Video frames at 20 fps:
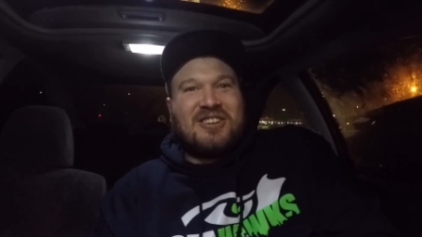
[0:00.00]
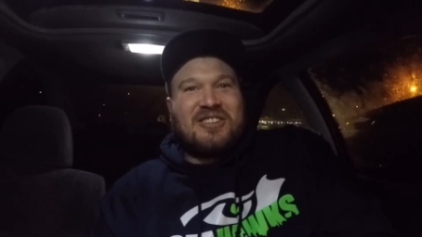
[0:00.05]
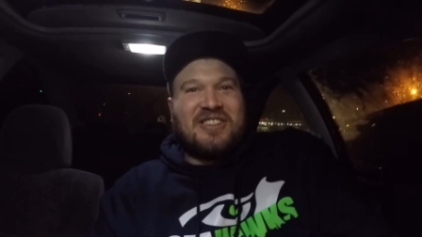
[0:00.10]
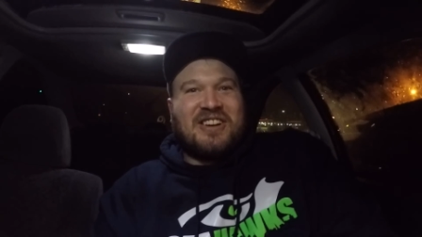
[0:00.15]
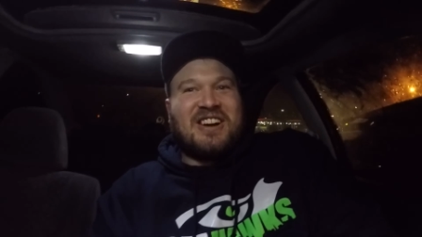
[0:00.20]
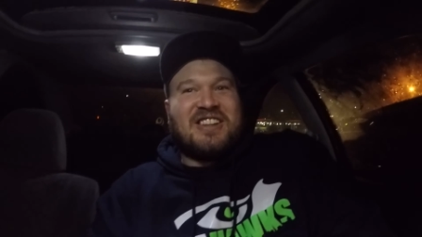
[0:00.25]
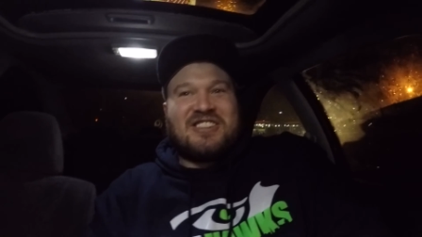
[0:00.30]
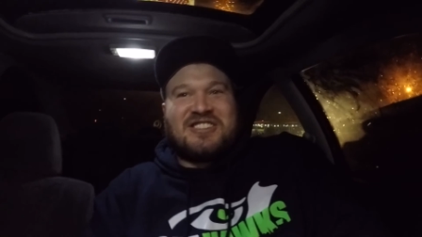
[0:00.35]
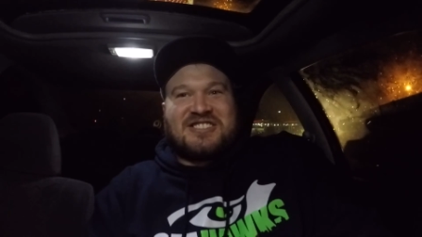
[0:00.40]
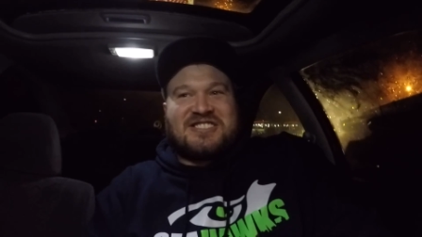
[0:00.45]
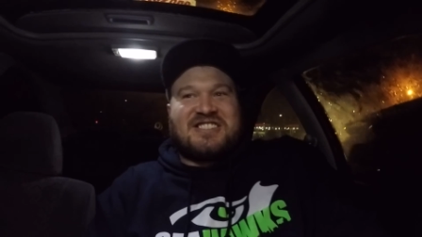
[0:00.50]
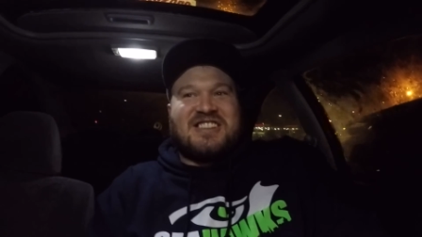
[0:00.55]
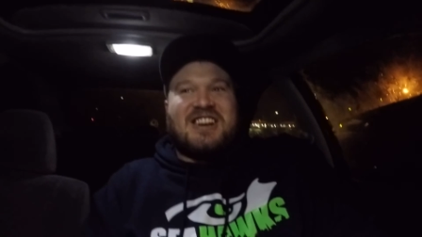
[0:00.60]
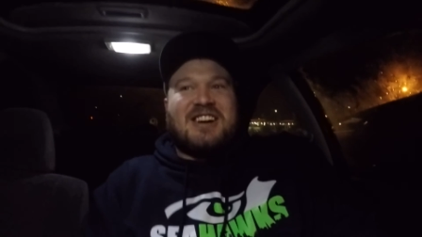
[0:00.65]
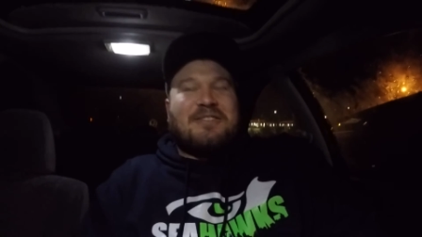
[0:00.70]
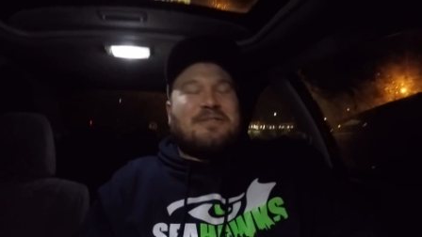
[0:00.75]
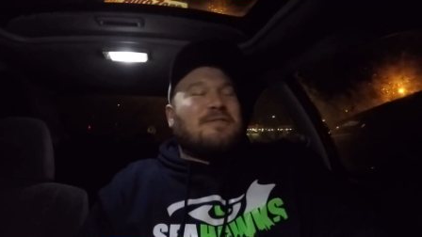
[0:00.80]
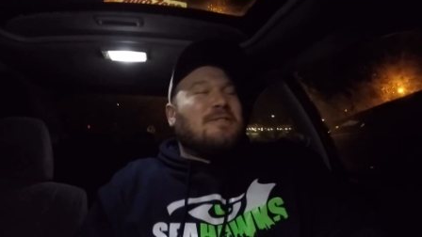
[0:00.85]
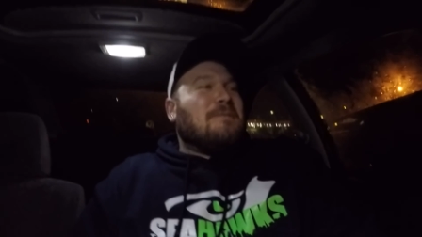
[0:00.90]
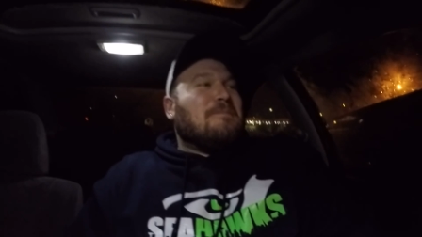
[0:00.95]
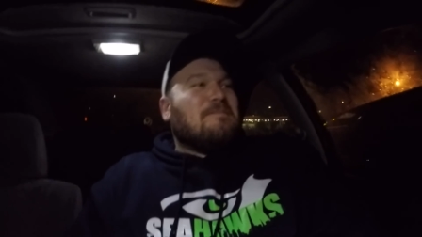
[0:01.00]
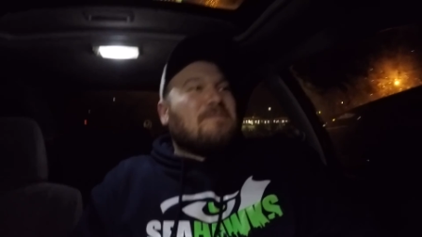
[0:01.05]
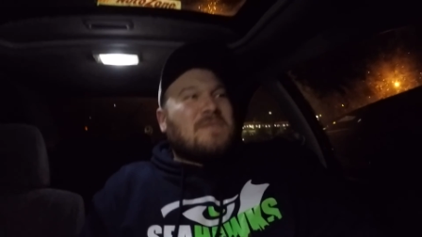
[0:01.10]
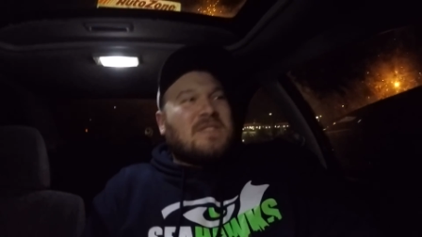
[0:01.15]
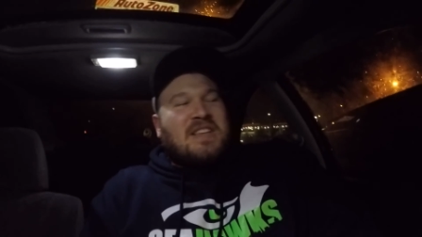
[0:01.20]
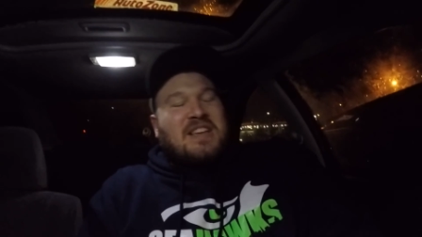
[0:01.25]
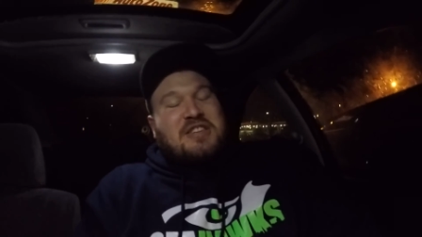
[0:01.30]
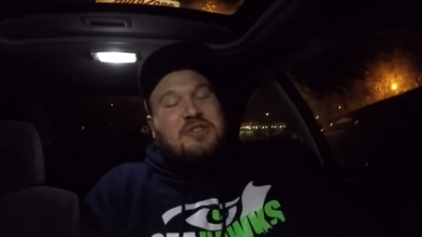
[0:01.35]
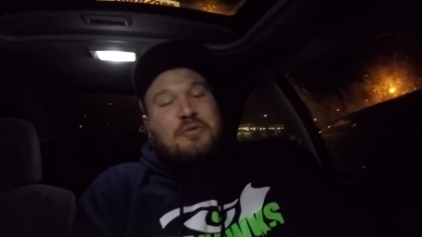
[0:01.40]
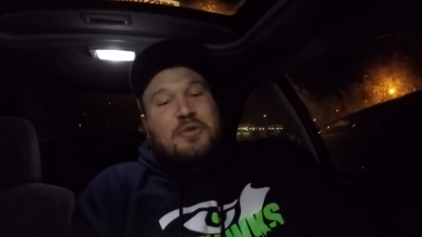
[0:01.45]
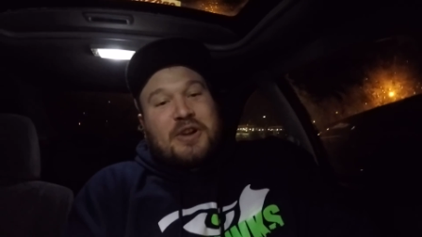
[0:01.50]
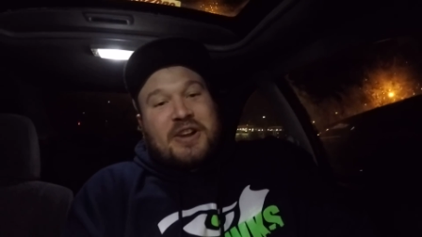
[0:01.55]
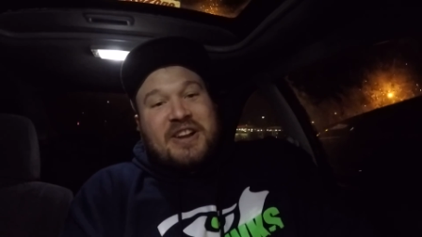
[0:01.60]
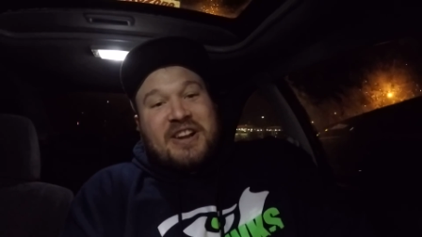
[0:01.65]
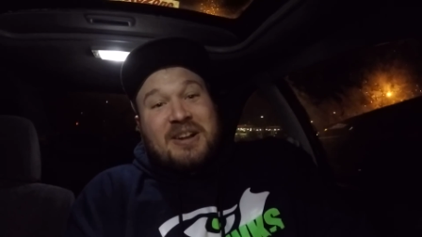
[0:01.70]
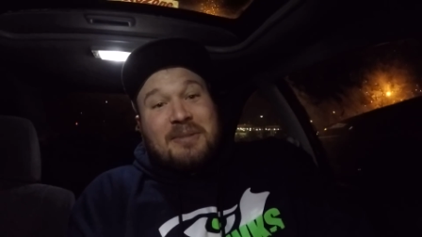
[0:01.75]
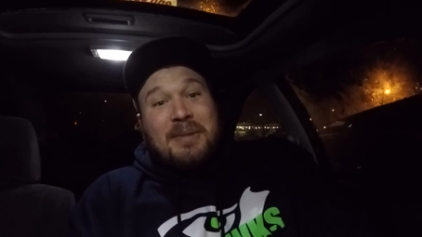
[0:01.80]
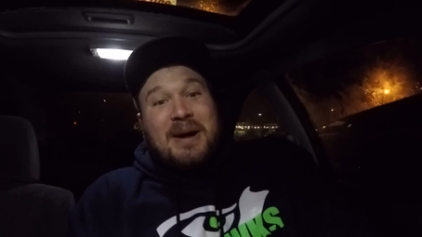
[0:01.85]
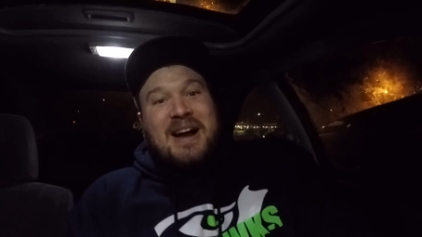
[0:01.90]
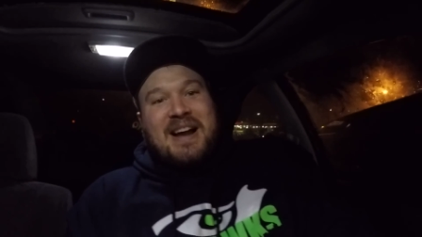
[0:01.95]
all the other stuff that you were
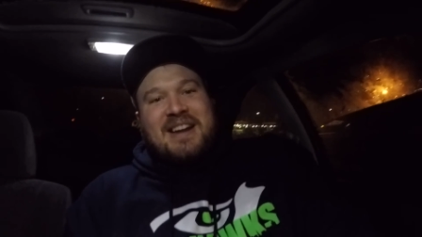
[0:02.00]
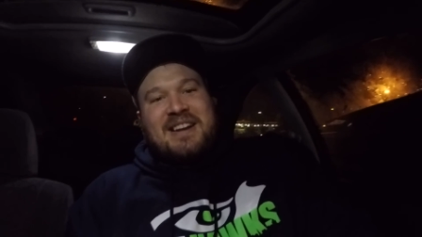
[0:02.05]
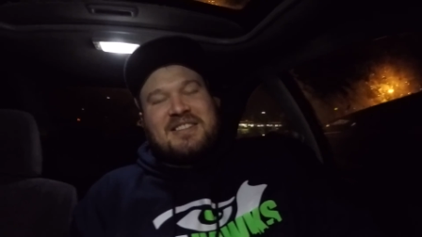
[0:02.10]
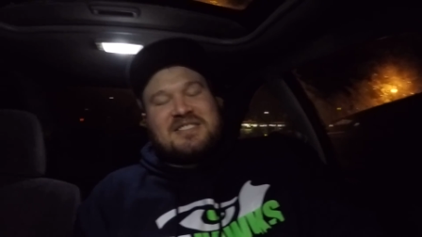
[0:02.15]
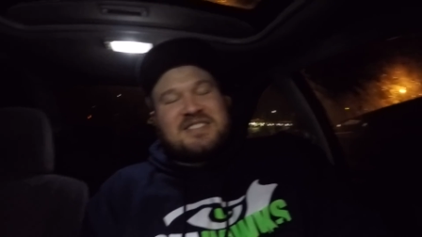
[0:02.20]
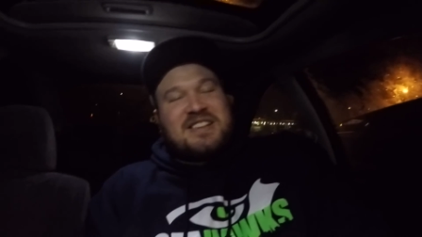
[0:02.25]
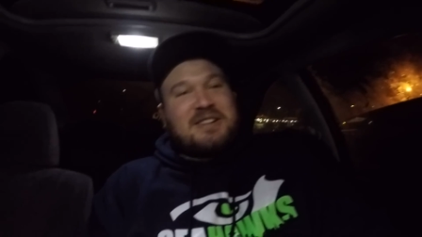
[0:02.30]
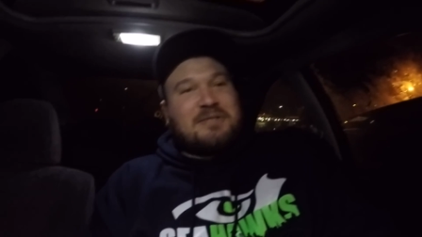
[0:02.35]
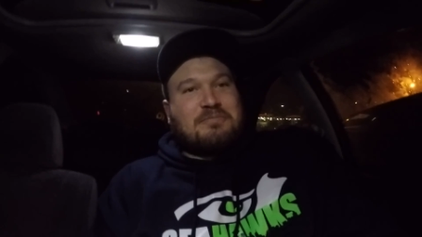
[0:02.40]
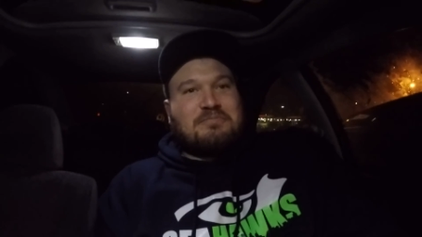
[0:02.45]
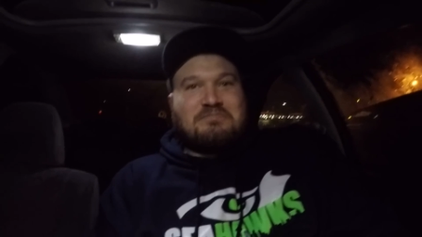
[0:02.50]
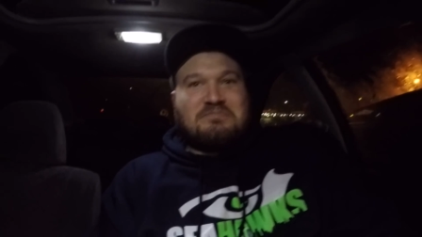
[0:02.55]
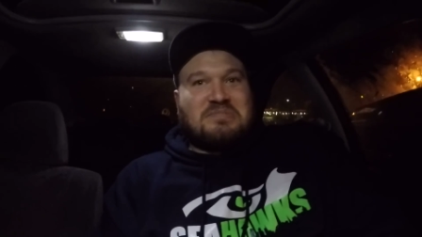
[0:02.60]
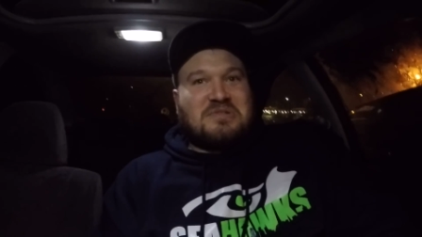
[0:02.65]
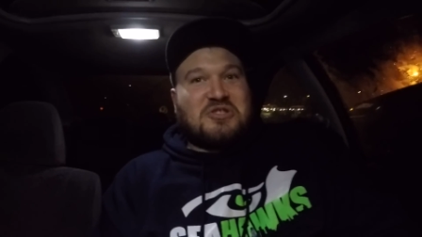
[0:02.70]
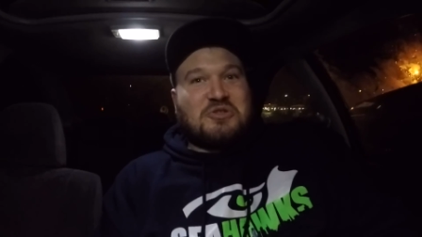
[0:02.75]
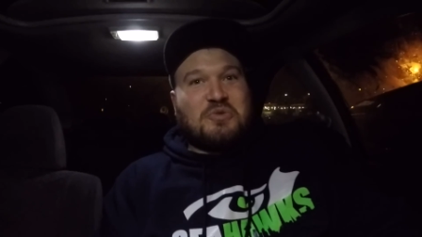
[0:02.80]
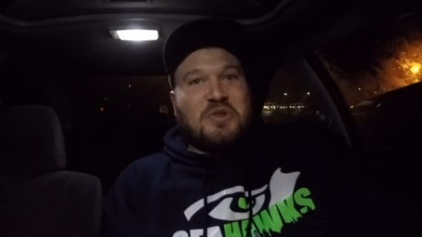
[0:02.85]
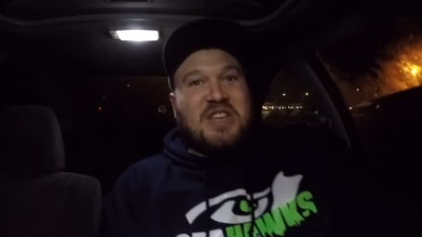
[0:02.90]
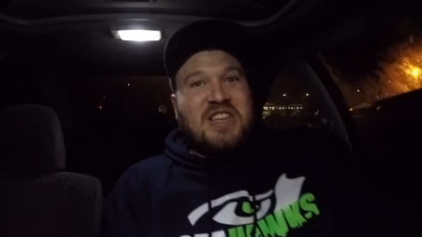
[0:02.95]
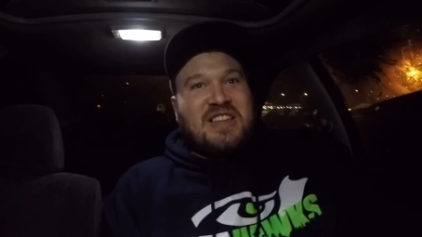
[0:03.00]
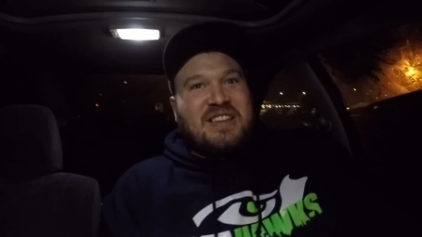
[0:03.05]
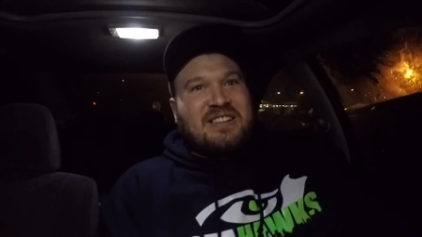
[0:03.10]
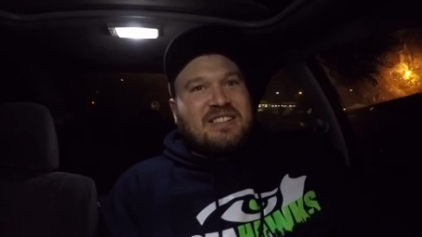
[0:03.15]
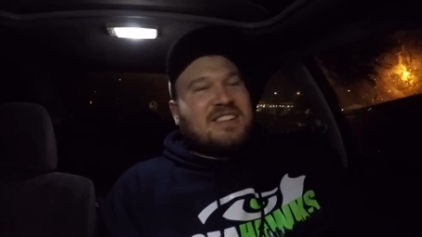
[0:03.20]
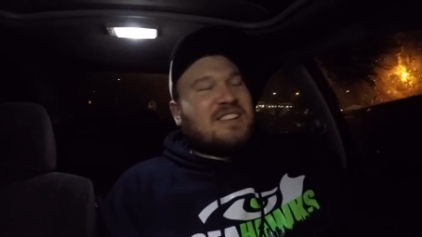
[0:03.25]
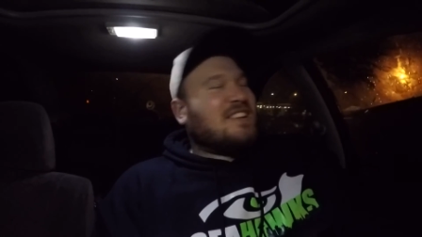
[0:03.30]
gonna buy. And I was like, sweet.